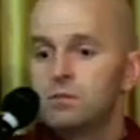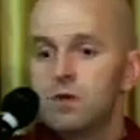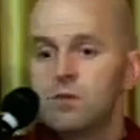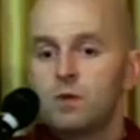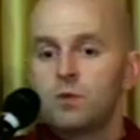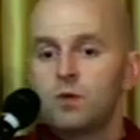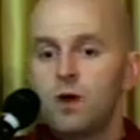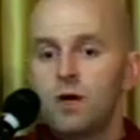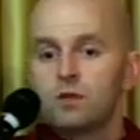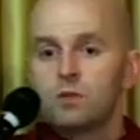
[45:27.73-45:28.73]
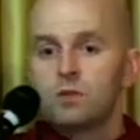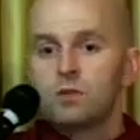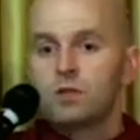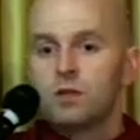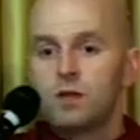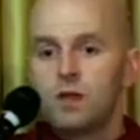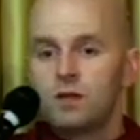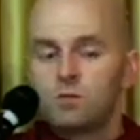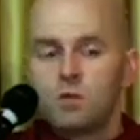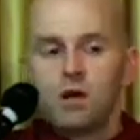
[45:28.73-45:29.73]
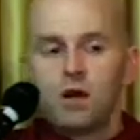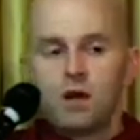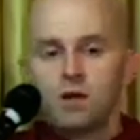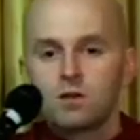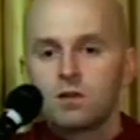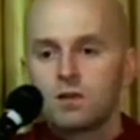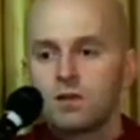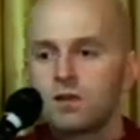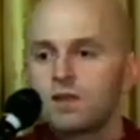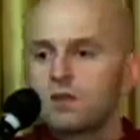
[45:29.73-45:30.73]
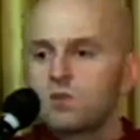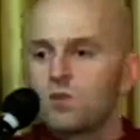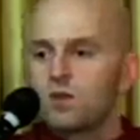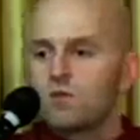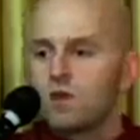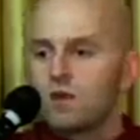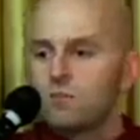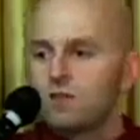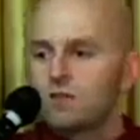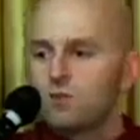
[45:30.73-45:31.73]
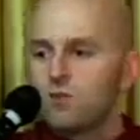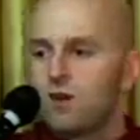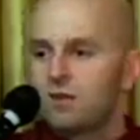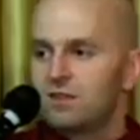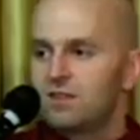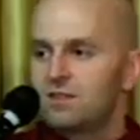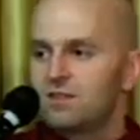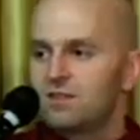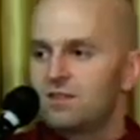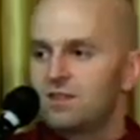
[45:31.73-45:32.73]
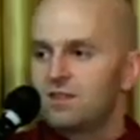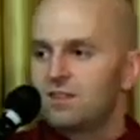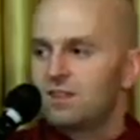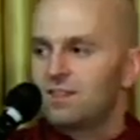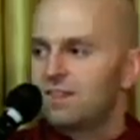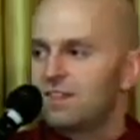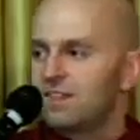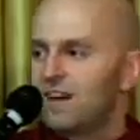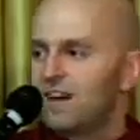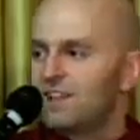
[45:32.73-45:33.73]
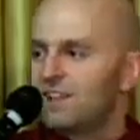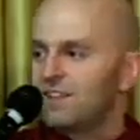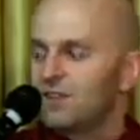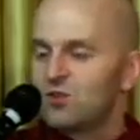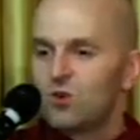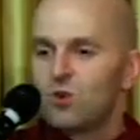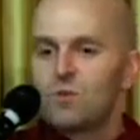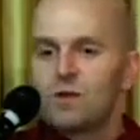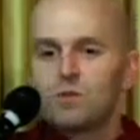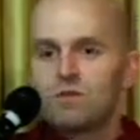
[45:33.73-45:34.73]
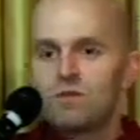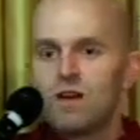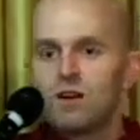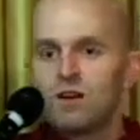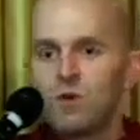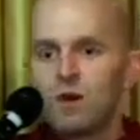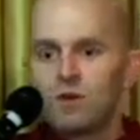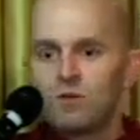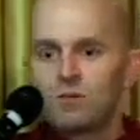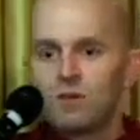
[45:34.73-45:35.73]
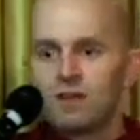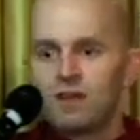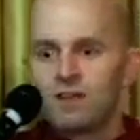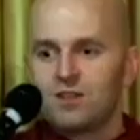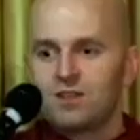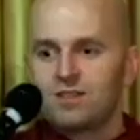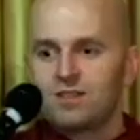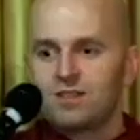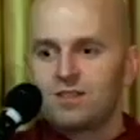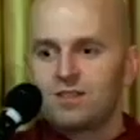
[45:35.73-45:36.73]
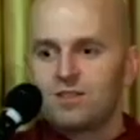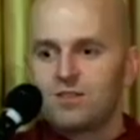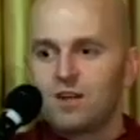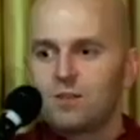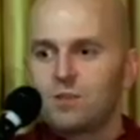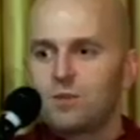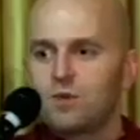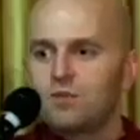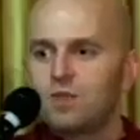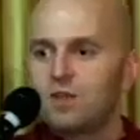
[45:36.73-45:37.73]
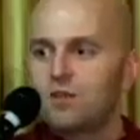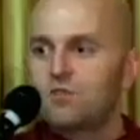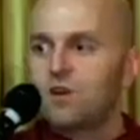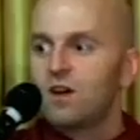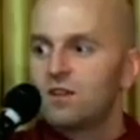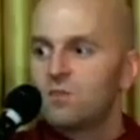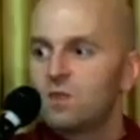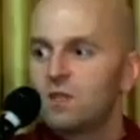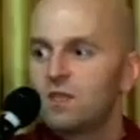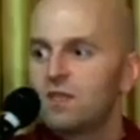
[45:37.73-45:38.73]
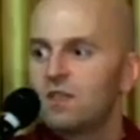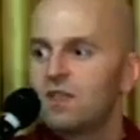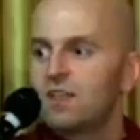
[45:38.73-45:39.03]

Some people, you ask them and they say, yes, my anger, it's one of my best qualities. I can control people very well with my anger, right? People are very afraid of me.